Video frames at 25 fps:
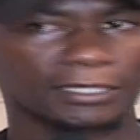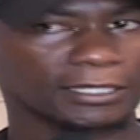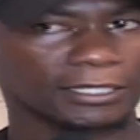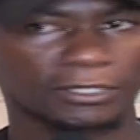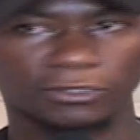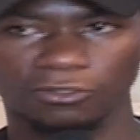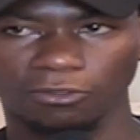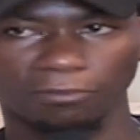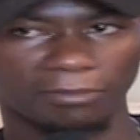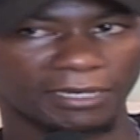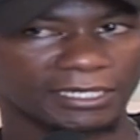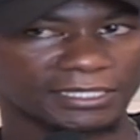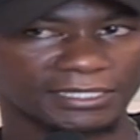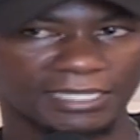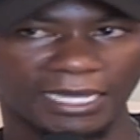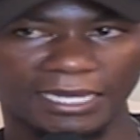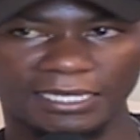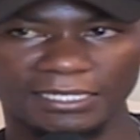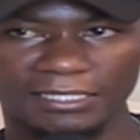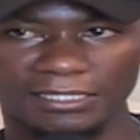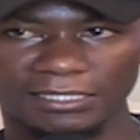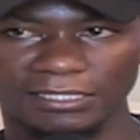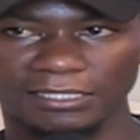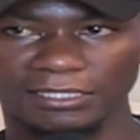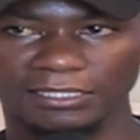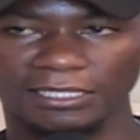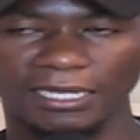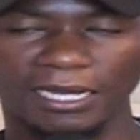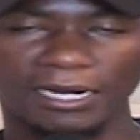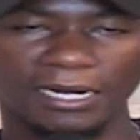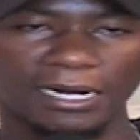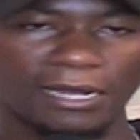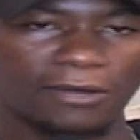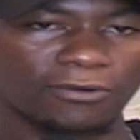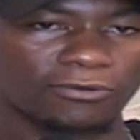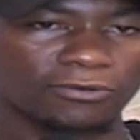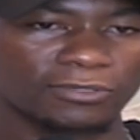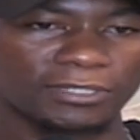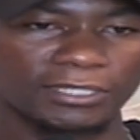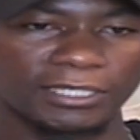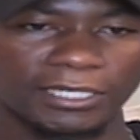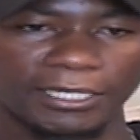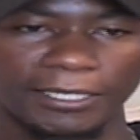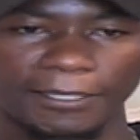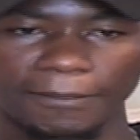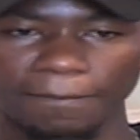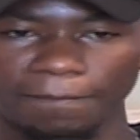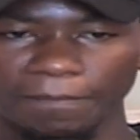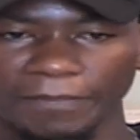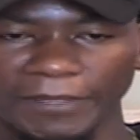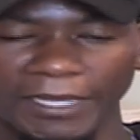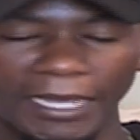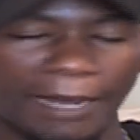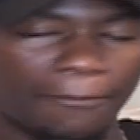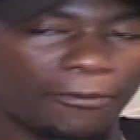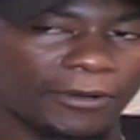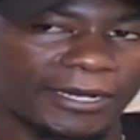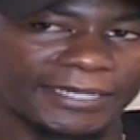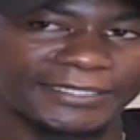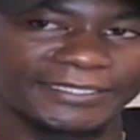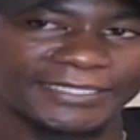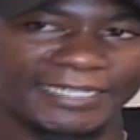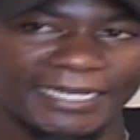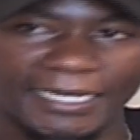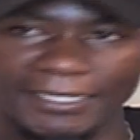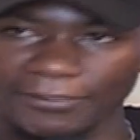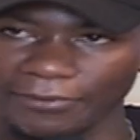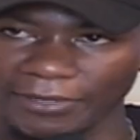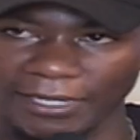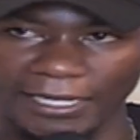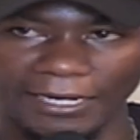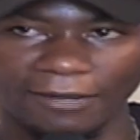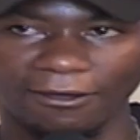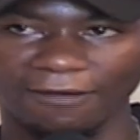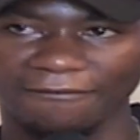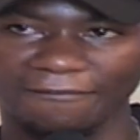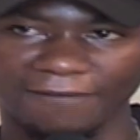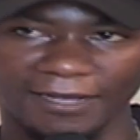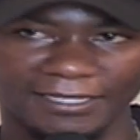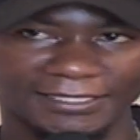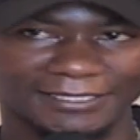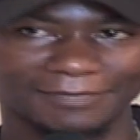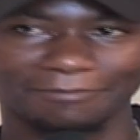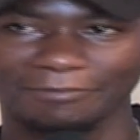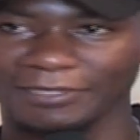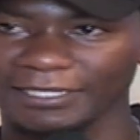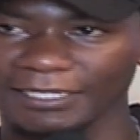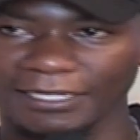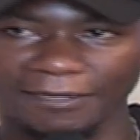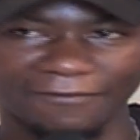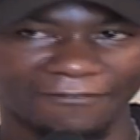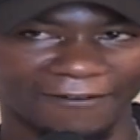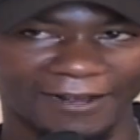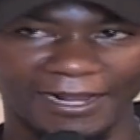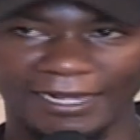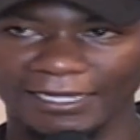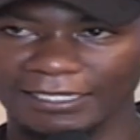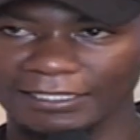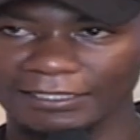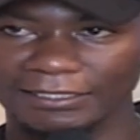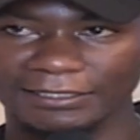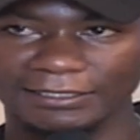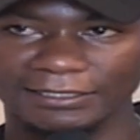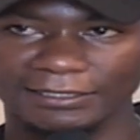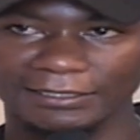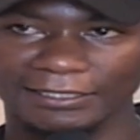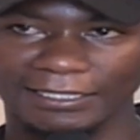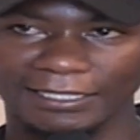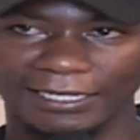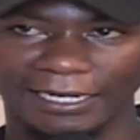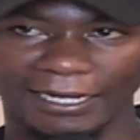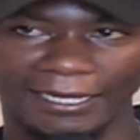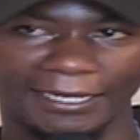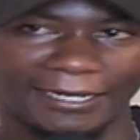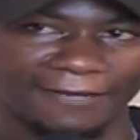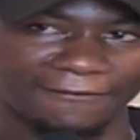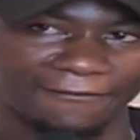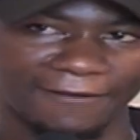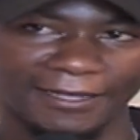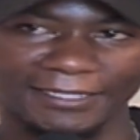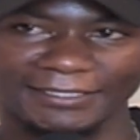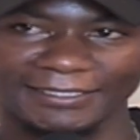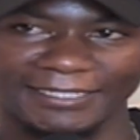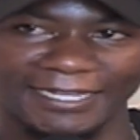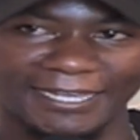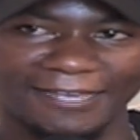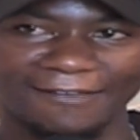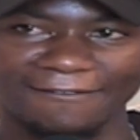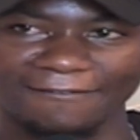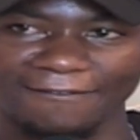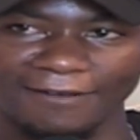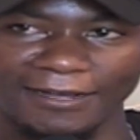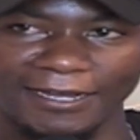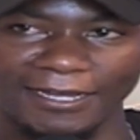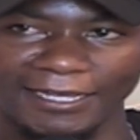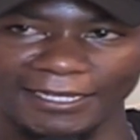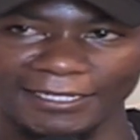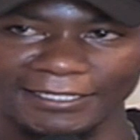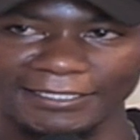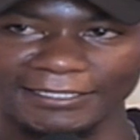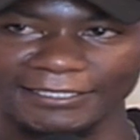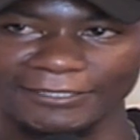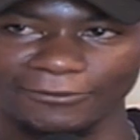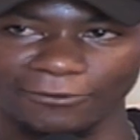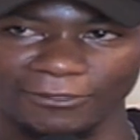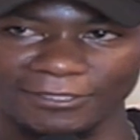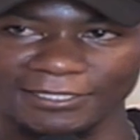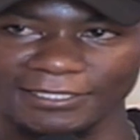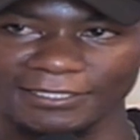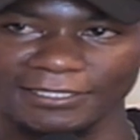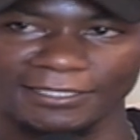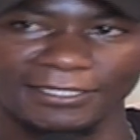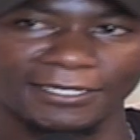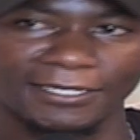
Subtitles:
So by size, ni around Apo Katikati, we had our first big fight, like first ever, and it was